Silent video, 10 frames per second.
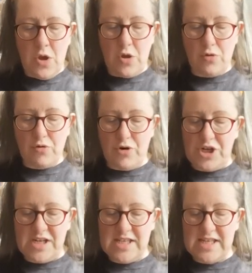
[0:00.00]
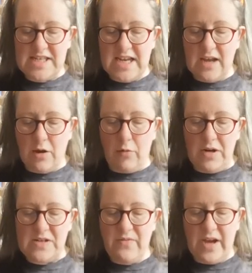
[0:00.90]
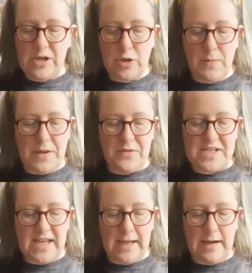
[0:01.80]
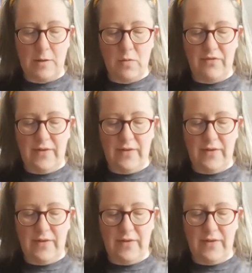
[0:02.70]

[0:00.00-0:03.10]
You'll crunch into this snack only to find your mouth tingling with